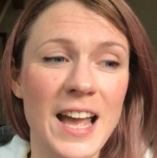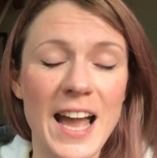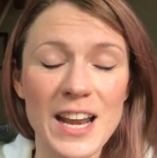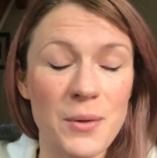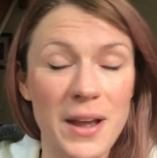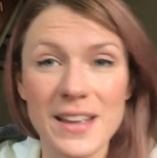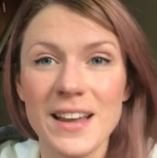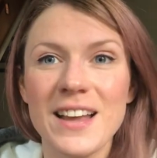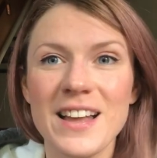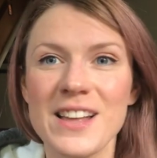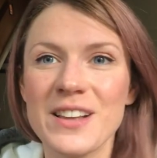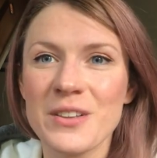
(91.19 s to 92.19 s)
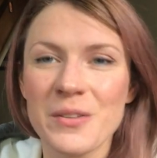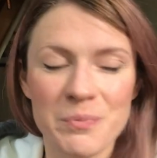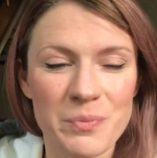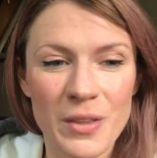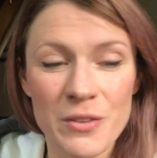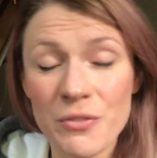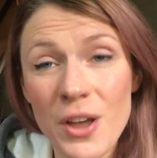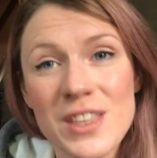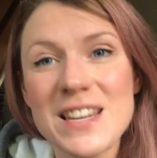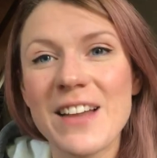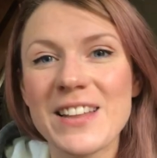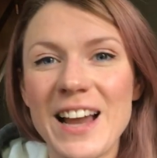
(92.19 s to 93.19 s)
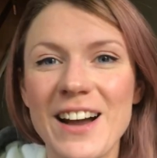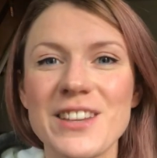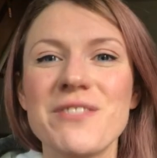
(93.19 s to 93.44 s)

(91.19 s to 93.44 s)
Anyway, further down the line